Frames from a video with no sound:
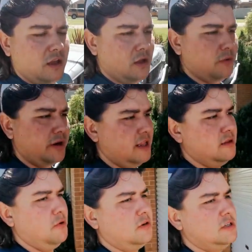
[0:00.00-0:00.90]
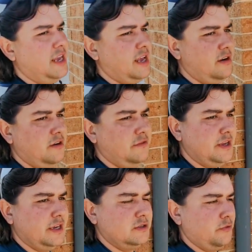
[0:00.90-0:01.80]
I want to get the box out of
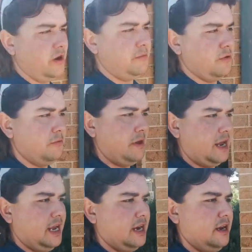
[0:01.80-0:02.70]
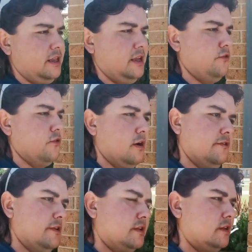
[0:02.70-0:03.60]
this, rebuild back in it, and then
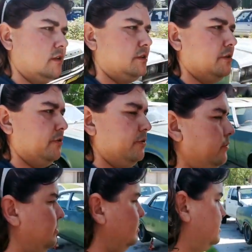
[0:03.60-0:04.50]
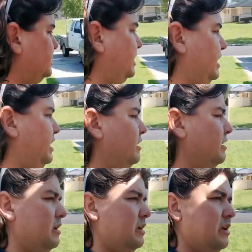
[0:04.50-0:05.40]
drive it to Sydney
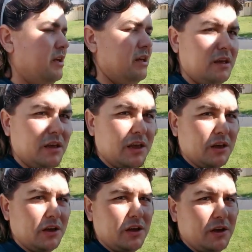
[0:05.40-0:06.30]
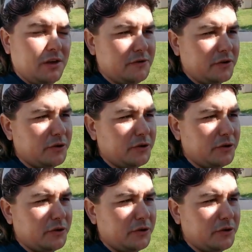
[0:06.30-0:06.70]
for